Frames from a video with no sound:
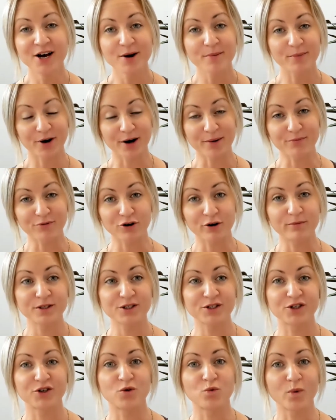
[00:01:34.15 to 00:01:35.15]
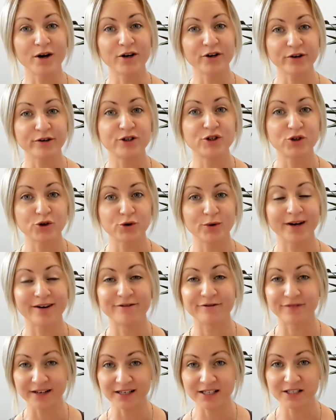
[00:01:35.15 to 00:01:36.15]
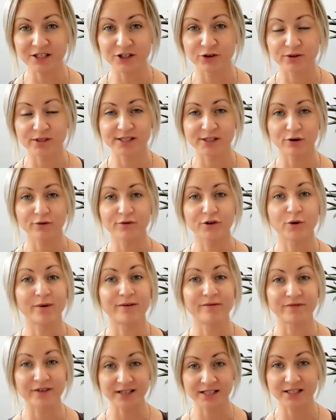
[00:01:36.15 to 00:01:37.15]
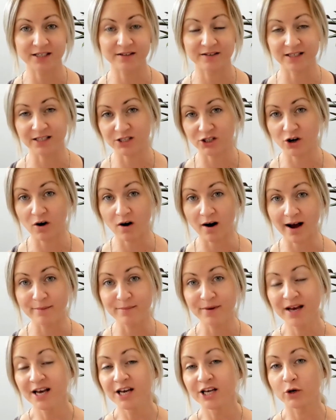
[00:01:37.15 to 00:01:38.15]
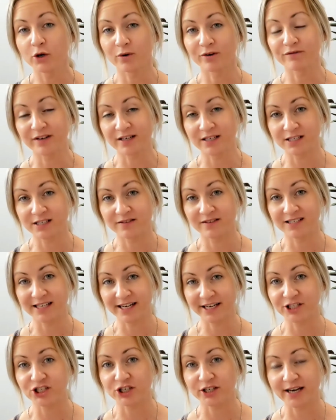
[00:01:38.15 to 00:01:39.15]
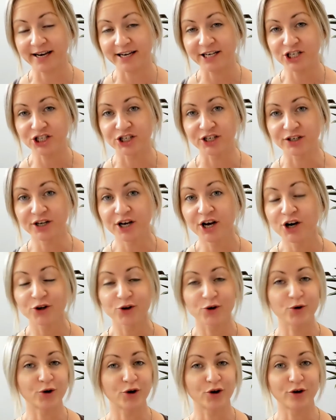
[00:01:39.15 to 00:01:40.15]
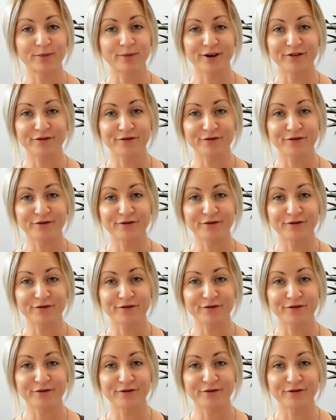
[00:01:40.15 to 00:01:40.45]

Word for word: But I promise you, when you do invest in yourself, you invest in this time, you invest in this education, you're going to be